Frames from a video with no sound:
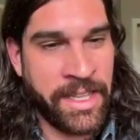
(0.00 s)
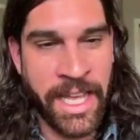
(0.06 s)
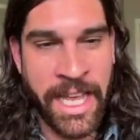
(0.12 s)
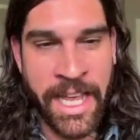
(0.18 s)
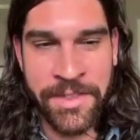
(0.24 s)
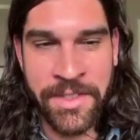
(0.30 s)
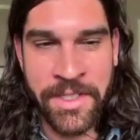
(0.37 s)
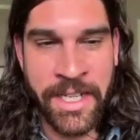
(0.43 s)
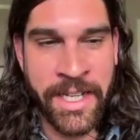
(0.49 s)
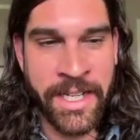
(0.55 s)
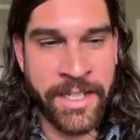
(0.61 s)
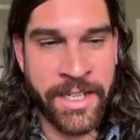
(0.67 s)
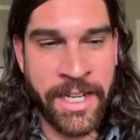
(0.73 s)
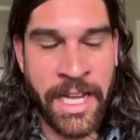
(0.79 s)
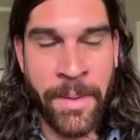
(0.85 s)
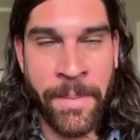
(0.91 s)
last
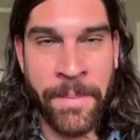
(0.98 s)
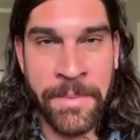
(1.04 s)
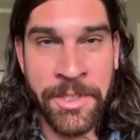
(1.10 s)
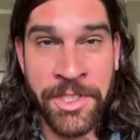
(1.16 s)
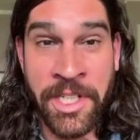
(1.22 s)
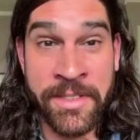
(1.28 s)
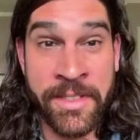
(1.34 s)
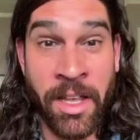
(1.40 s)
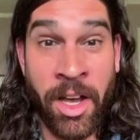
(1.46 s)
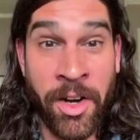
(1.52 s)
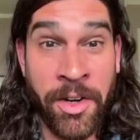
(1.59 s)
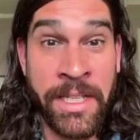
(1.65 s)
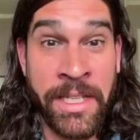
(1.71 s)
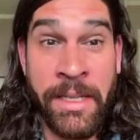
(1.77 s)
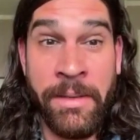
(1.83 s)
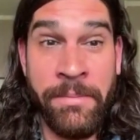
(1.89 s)
year. She's
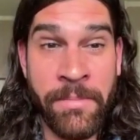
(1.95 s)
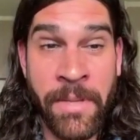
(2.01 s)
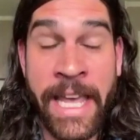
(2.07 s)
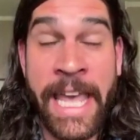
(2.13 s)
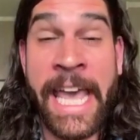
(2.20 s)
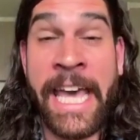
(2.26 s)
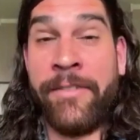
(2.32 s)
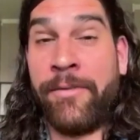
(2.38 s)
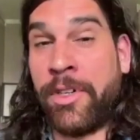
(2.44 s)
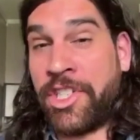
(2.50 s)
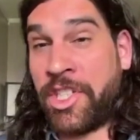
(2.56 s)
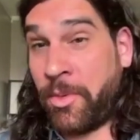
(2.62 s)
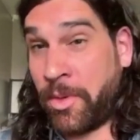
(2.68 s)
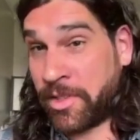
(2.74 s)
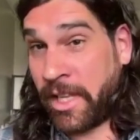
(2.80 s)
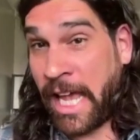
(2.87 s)
already ahead of where
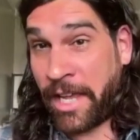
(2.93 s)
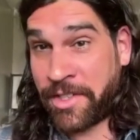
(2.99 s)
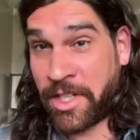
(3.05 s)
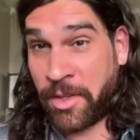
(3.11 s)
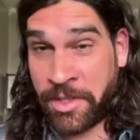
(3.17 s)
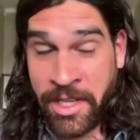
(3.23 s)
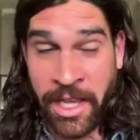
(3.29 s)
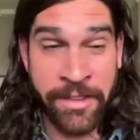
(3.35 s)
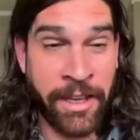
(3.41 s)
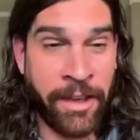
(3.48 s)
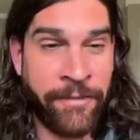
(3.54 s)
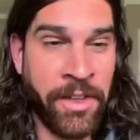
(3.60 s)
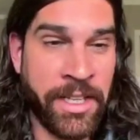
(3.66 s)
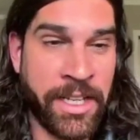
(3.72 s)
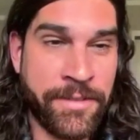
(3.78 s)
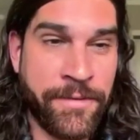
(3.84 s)
she was last year, which I
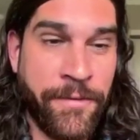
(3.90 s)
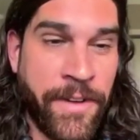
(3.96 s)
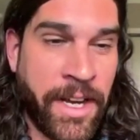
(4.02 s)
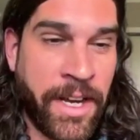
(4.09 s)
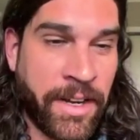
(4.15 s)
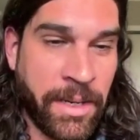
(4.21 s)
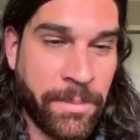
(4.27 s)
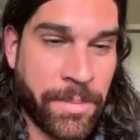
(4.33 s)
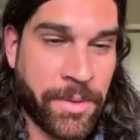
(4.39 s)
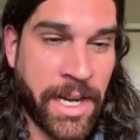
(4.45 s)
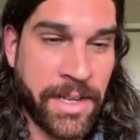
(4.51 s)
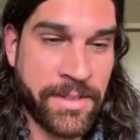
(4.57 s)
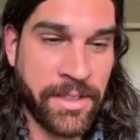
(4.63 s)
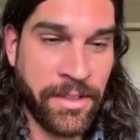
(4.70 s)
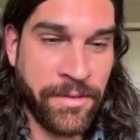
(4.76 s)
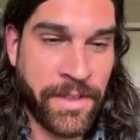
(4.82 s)
feel like is very
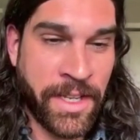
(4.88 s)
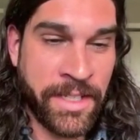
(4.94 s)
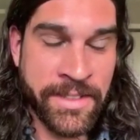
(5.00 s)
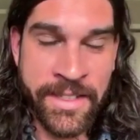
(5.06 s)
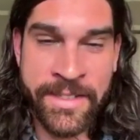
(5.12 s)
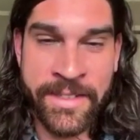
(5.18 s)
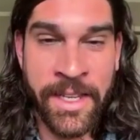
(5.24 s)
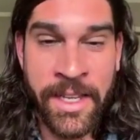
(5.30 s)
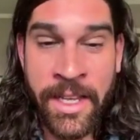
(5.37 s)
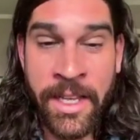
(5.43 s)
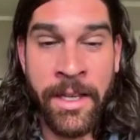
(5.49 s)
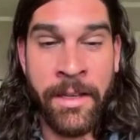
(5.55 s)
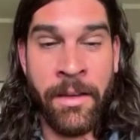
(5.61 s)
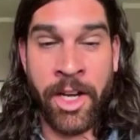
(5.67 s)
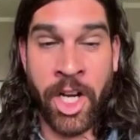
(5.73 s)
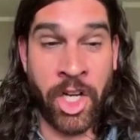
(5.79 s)
impressive because it's
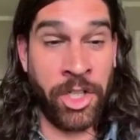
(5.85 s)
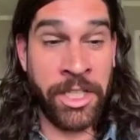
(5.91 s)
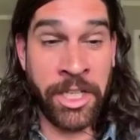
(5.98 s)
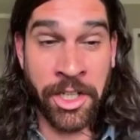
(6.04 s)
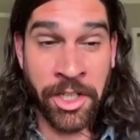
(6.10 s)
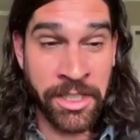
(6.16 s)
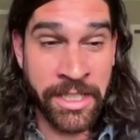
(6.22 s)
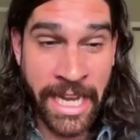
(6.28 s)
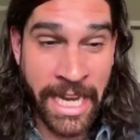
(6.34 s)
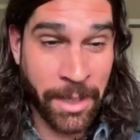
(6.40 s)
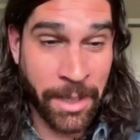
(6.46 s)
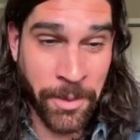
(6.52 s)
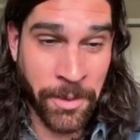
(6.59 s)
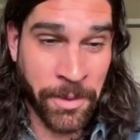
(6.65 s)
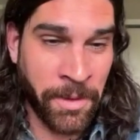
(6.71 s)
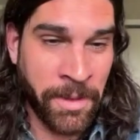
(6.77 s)
early
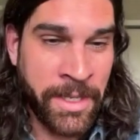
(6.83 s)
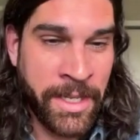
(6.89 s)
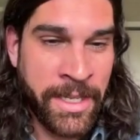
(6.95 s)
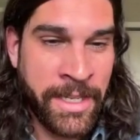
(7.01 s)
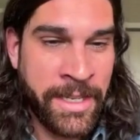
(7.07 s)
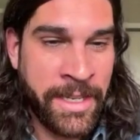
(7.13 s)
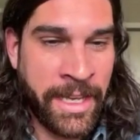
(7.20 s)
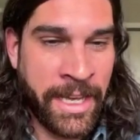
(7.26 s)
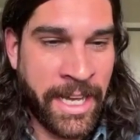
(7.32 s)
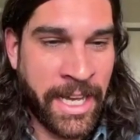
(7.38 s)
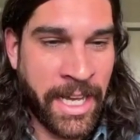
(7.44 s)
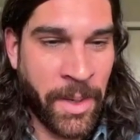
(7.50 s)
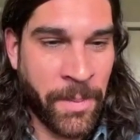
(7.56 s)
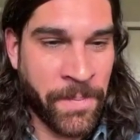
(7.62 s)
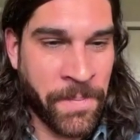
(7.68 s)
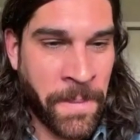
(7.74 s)
April.
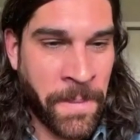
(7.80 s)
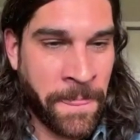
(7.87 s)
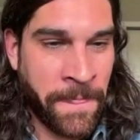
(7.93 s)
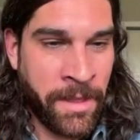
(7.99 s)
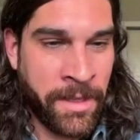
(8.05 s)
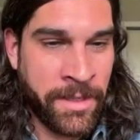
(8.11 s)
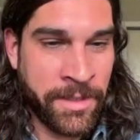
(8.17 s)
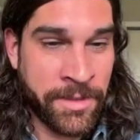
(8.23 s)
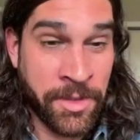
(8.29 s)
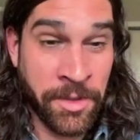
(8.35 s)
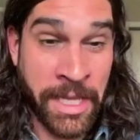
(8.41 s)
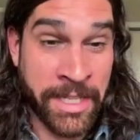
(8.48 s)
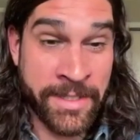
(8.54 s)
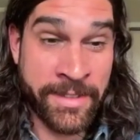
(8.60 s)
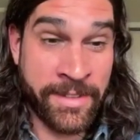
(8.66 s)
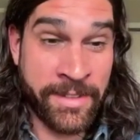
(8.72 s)
So
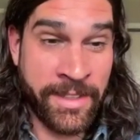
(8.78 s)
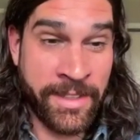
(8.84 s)
that's